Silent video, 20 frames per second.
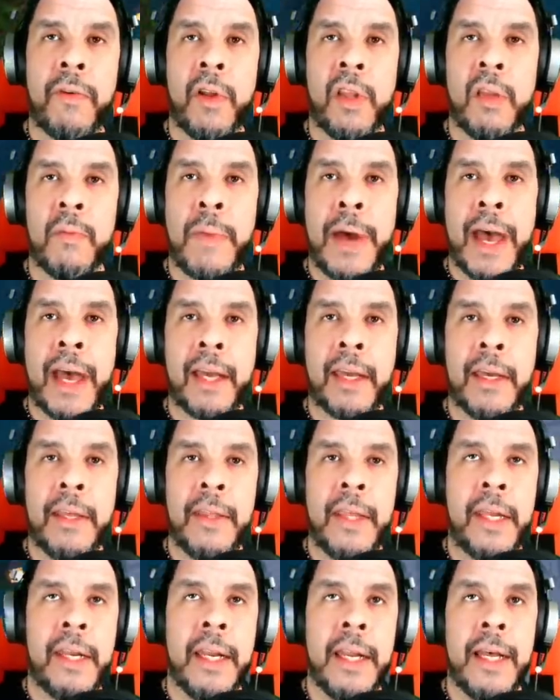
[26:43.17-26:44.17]
in the back, and
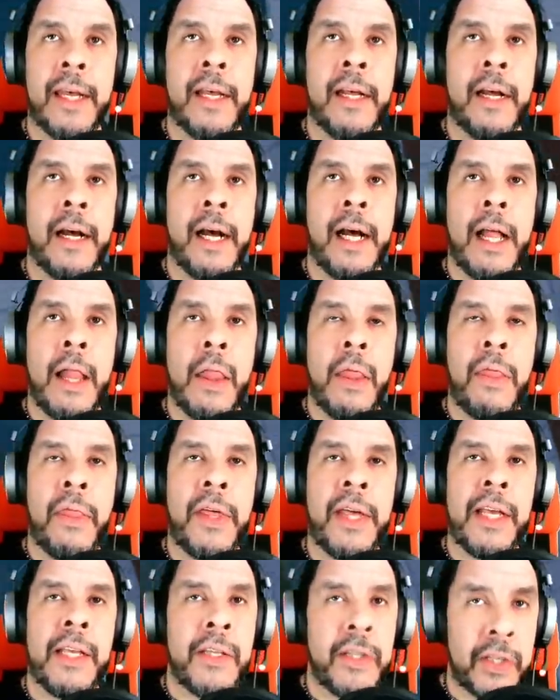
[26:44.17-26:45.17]
then
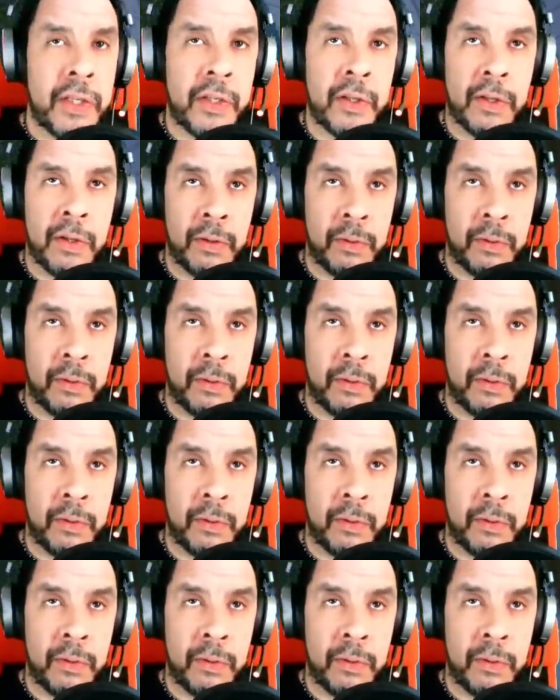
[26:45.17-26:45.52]
this,